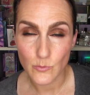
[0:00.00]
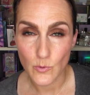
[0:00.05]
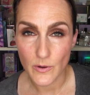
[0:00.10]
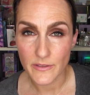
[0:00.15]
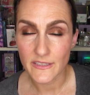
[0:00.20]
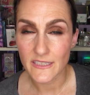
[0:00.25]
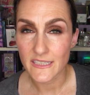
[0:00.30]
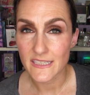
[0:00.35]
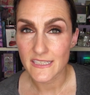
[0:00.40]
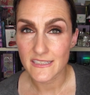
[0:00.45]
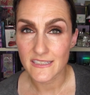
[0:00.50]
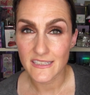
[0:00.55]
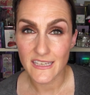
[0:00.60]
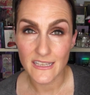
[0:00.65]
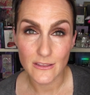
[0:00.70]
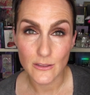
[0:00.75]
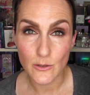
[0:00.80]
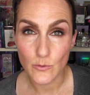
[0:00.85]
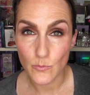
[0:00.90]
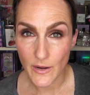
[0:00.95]
one that is
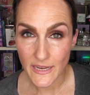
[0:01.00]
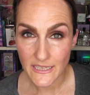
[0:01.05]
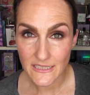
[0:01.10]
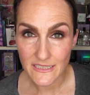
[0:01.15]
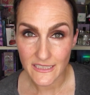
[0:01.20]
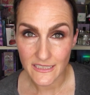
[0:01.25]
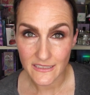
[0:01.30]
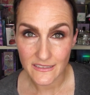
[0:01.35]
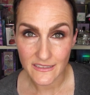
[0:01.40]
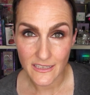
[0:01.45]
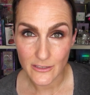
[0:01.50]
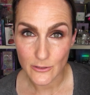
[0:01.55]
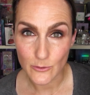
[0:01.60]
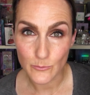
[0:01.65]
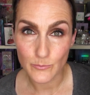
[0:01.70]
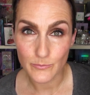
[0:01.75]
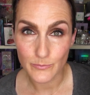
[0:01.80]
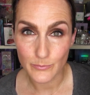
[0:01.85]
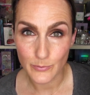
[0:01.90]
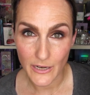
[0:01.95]
in the waiting, the
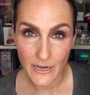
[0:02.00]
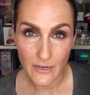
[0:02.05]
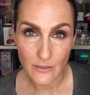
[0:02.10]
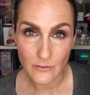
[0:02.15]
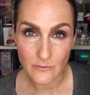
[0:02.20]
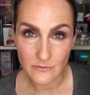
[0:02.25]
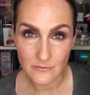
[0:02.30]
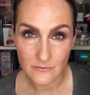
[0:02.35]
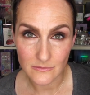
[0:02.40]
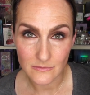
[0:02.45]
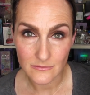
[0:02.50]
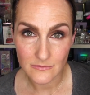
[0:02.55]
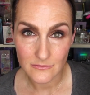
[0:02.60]
other brown